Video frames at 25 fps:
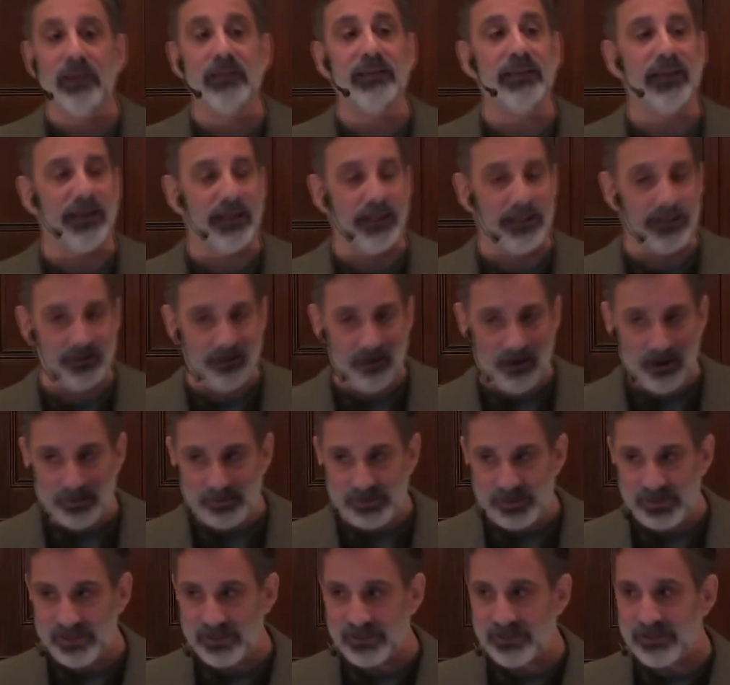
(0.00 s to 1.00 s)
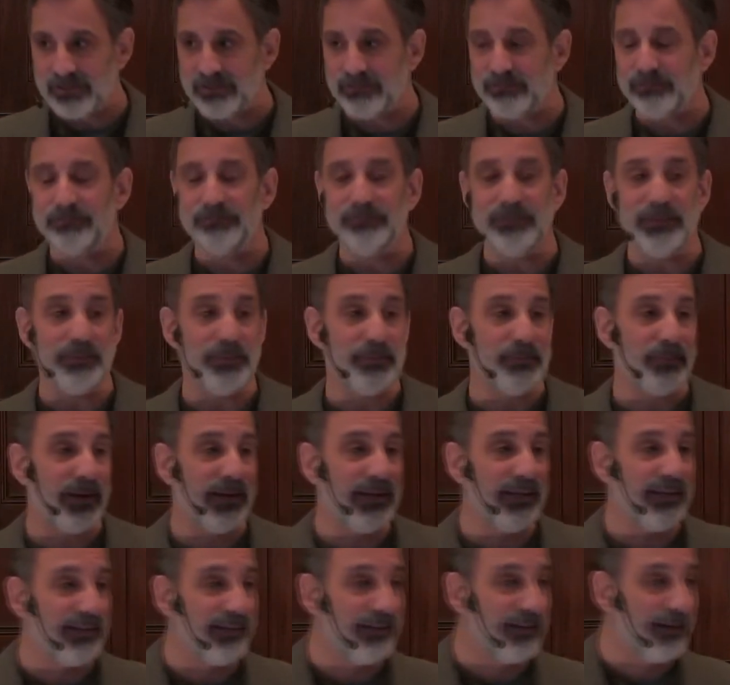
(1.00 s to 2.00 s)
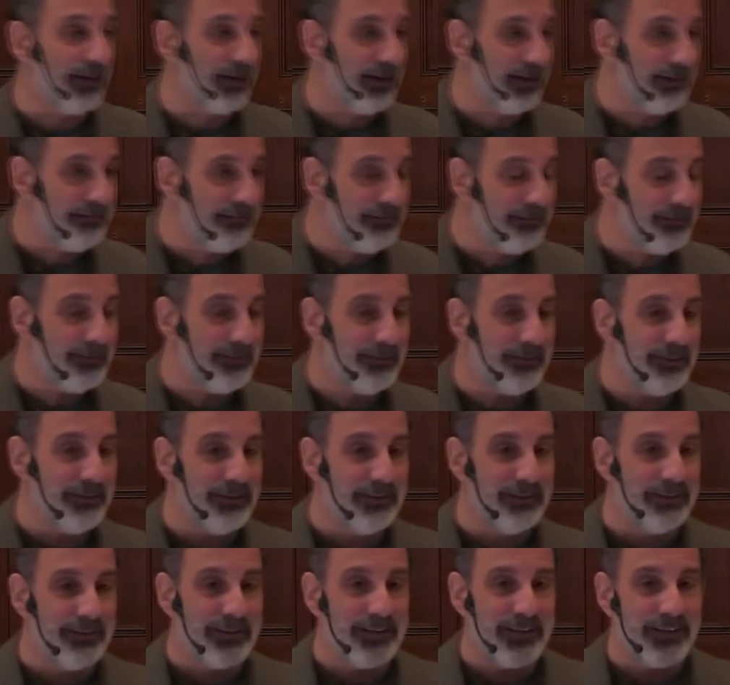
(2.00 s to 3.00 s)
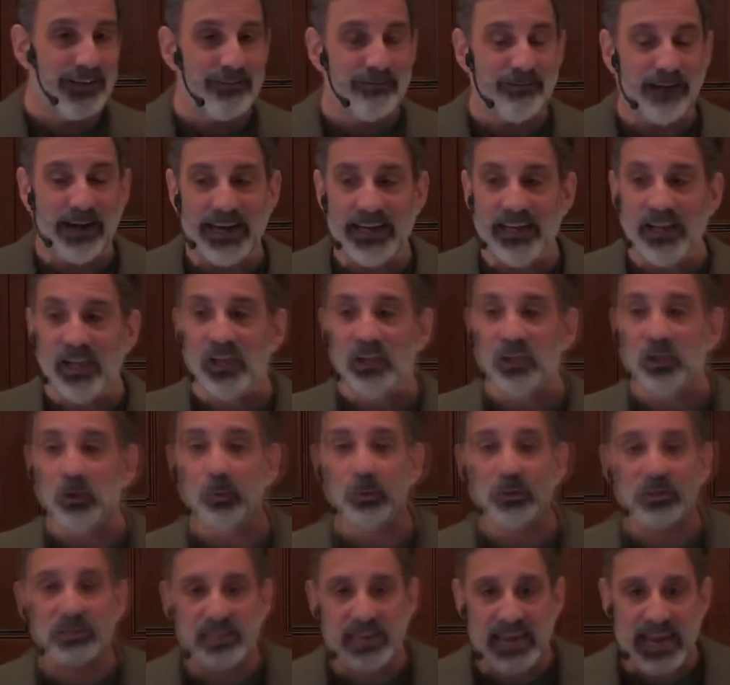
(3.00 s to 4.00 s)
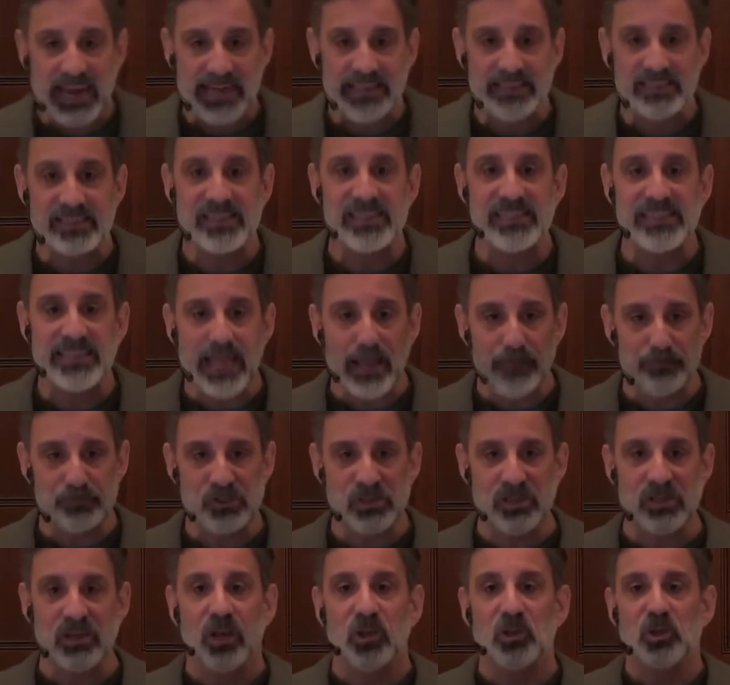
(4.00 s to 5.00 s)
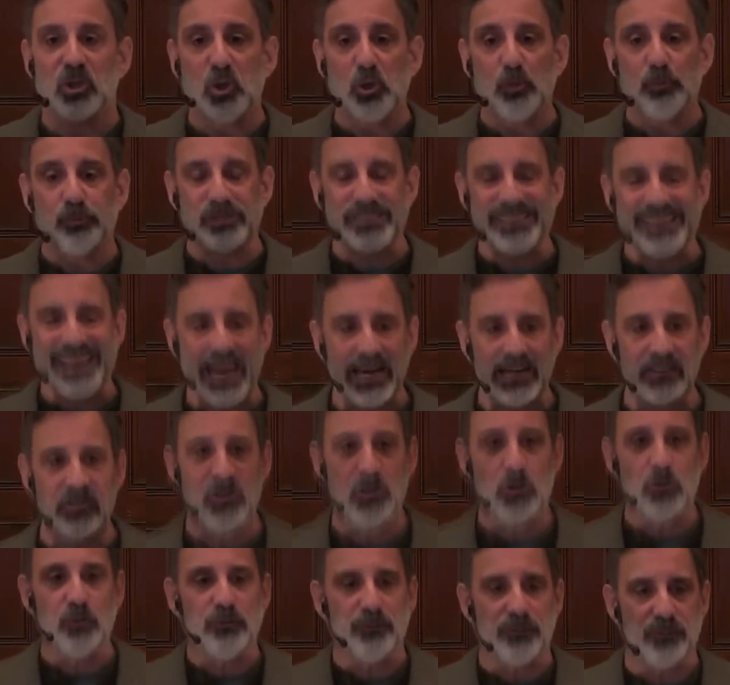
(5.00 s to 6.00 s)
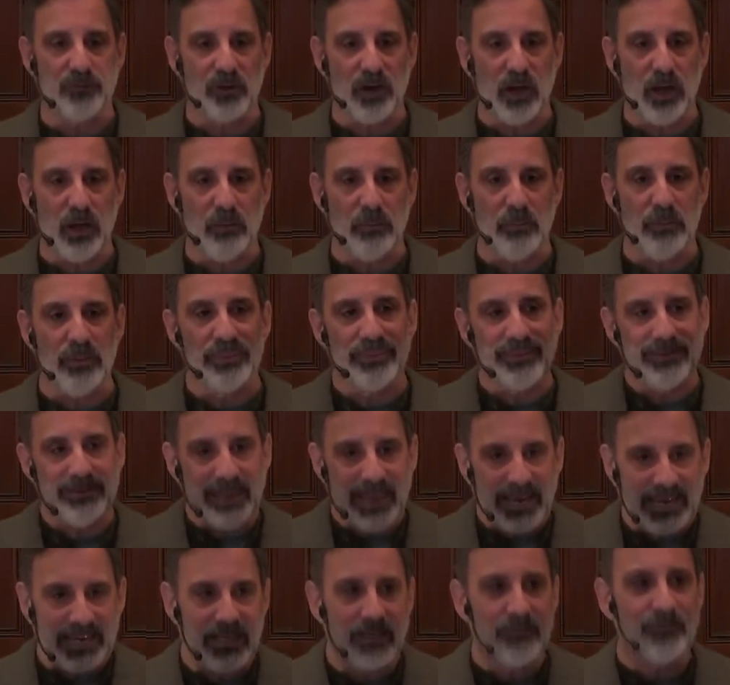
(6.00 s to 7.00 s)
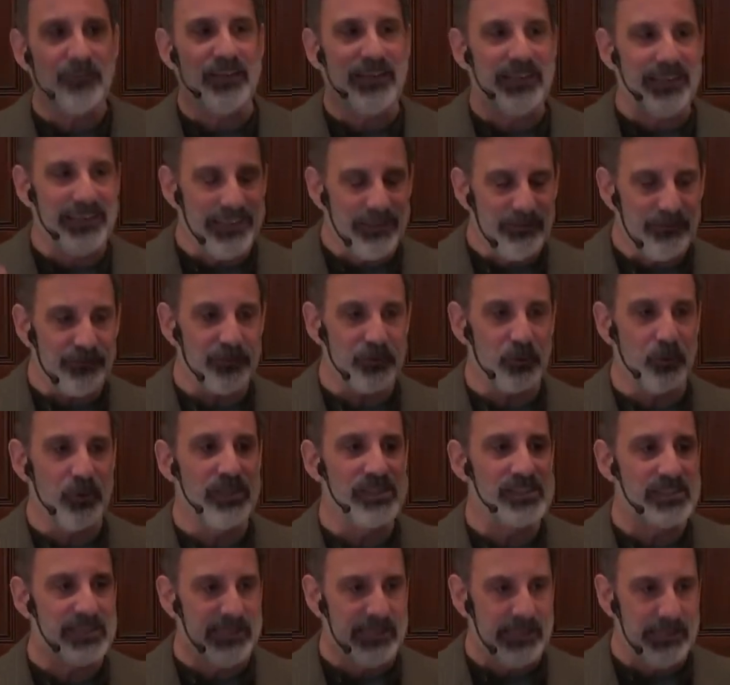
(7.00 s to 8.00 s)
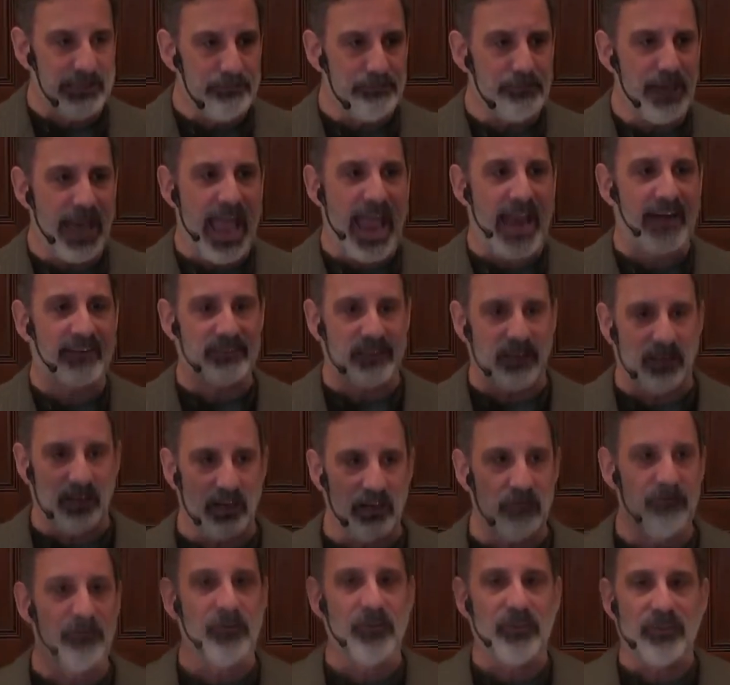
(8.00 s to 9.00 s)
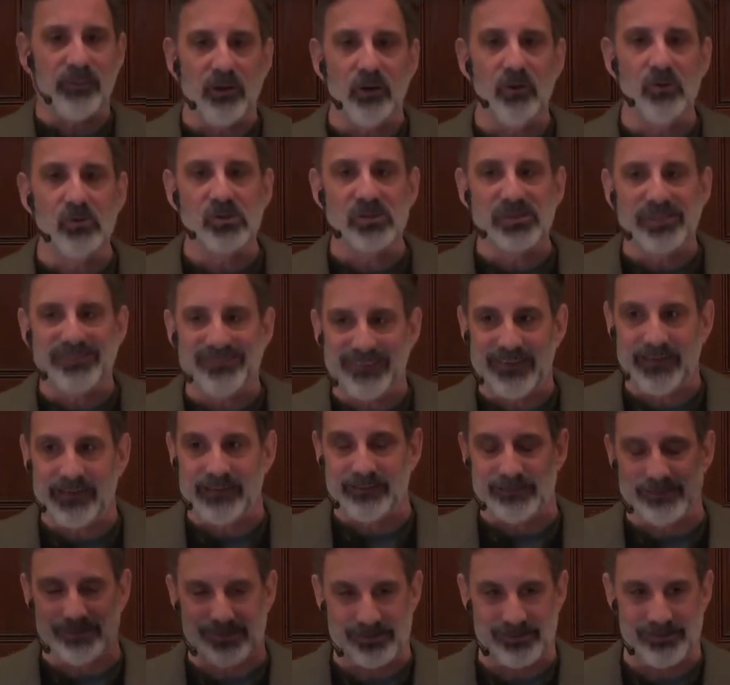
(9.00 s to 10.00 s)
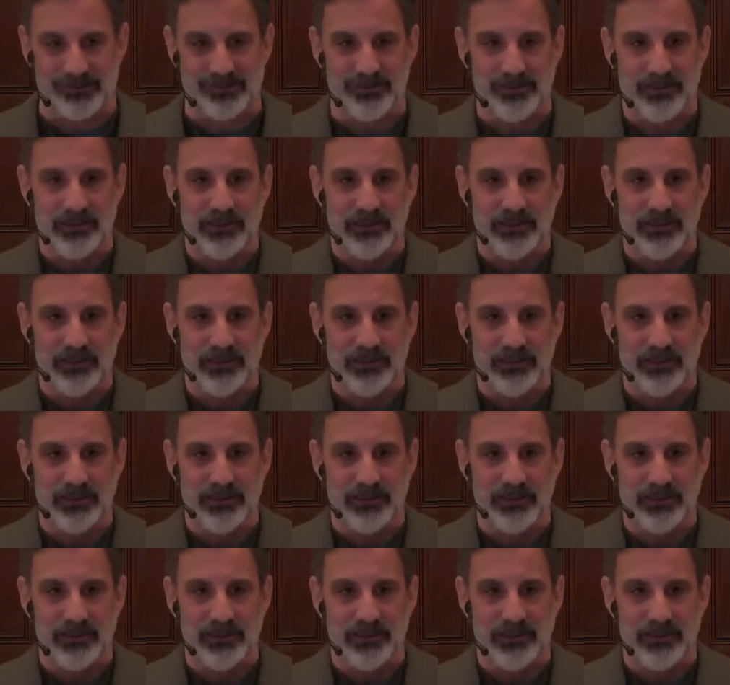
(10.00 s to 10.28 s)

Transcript: Get an alarm system, maybe buy a gun, right? You will take steps to protect you from the negative influence and impact of those things.